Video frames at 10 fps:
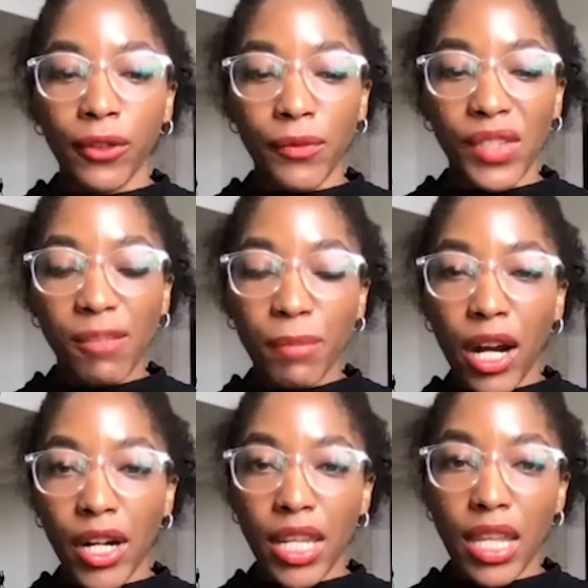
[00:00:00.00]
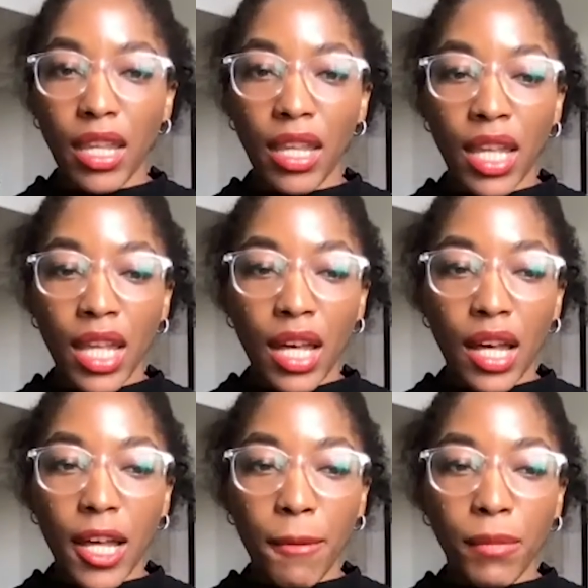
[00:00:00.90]
disparity,
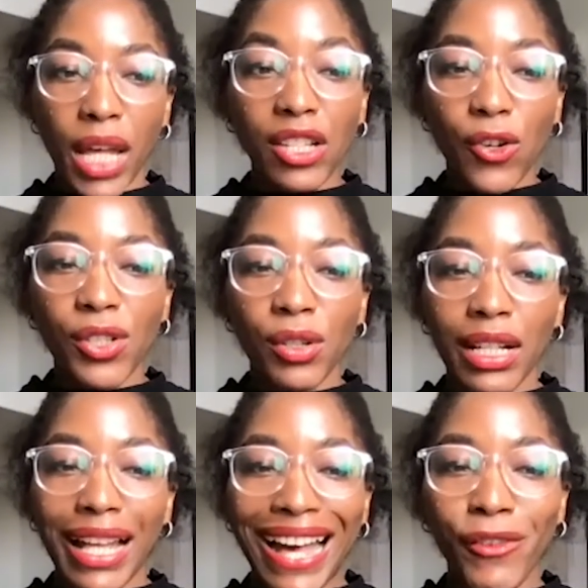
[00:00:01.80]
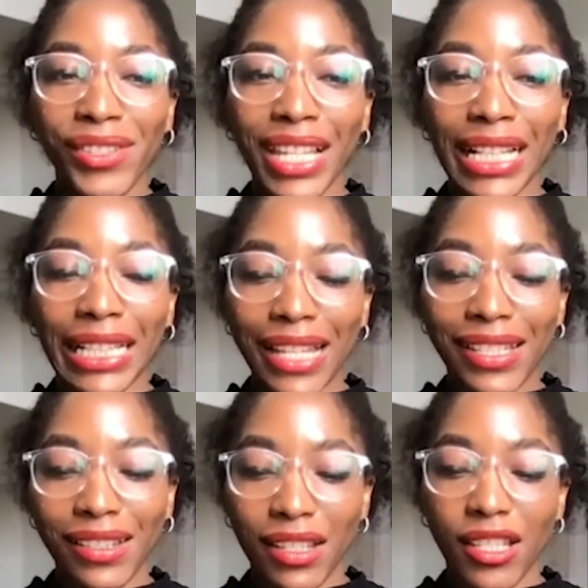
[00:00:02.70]
and also I would say
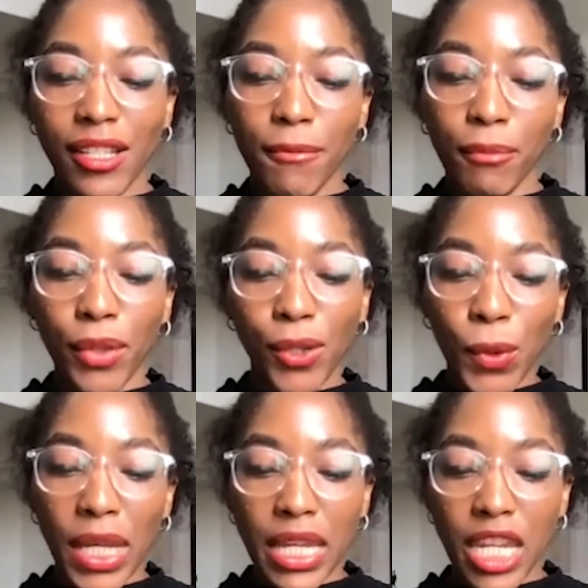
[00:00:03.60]
classism between